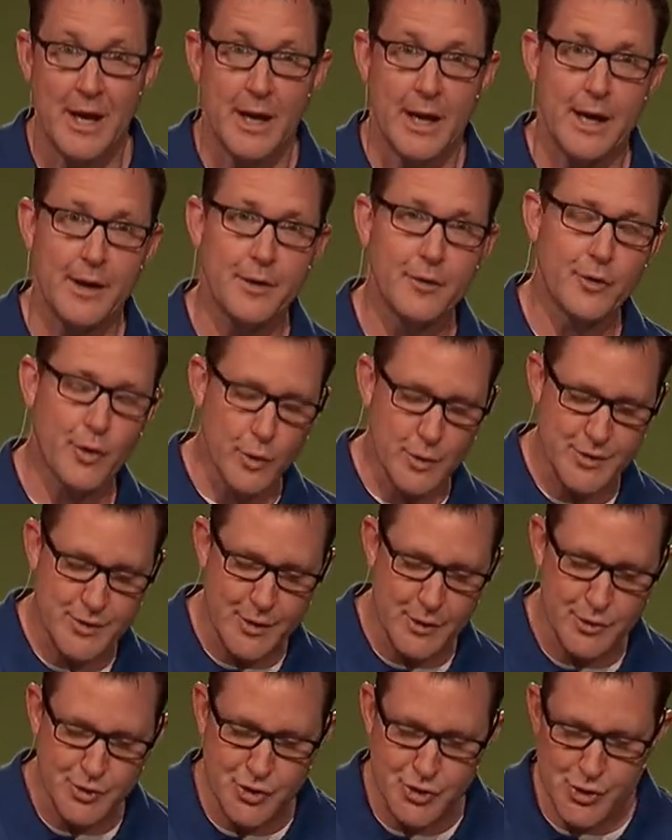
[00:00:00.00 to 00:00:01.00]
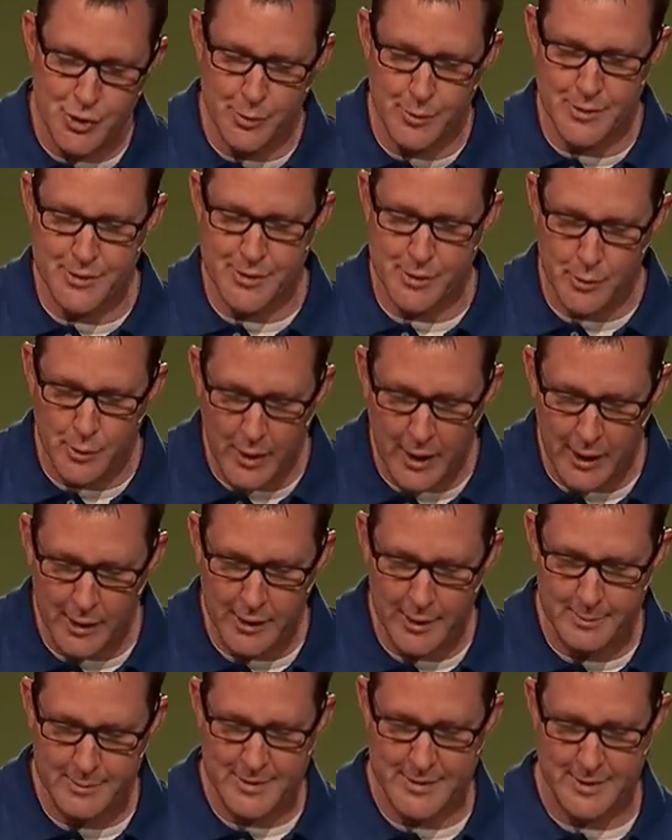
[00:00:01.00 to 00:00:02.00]
And of course, there's Judas who hung
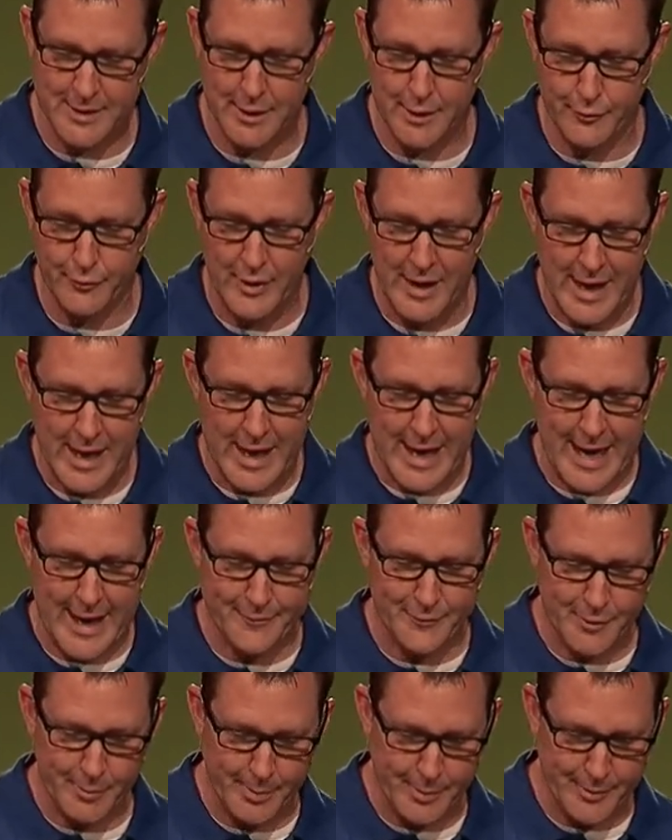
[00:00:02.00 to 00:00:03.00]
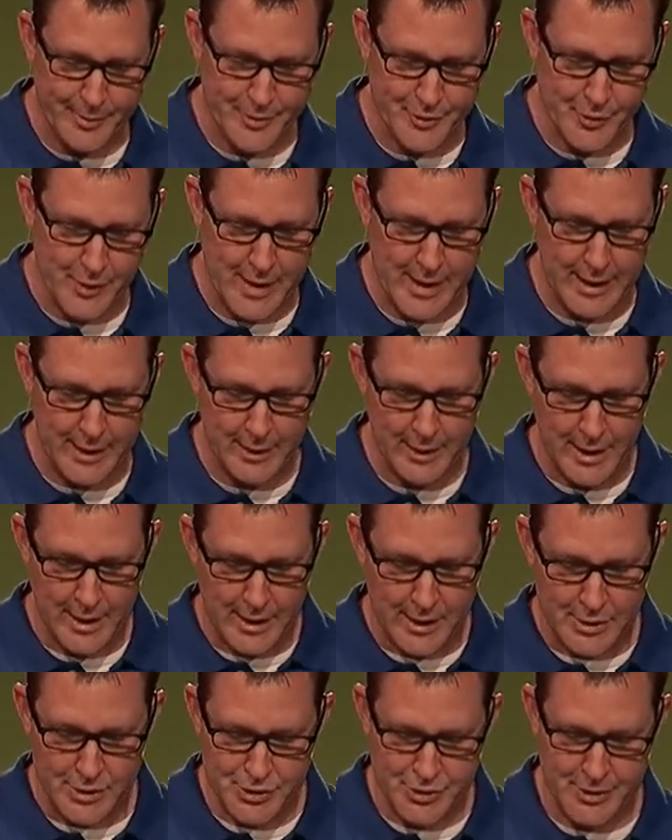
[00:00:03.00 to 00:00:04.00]
himself after betraying
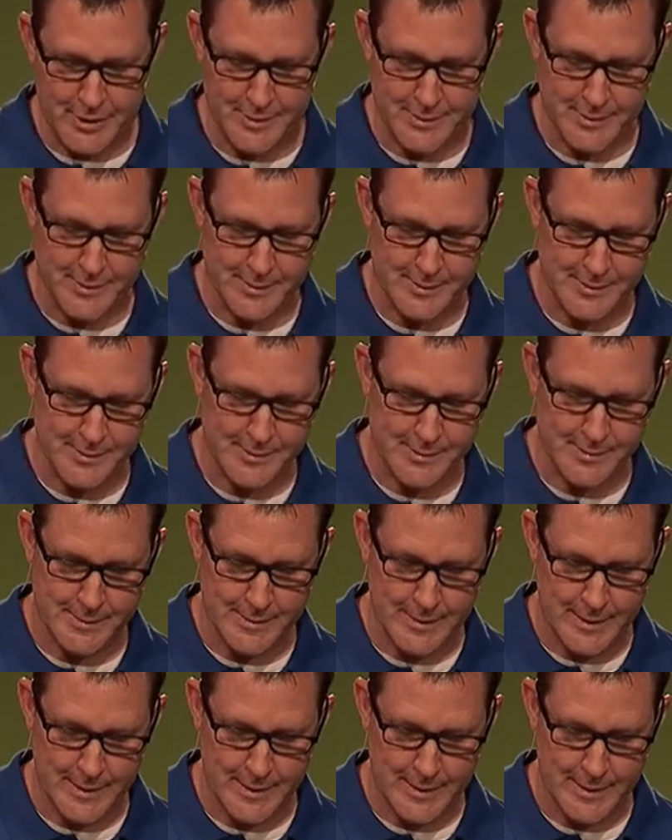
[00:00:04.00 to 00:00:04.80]
Jesus.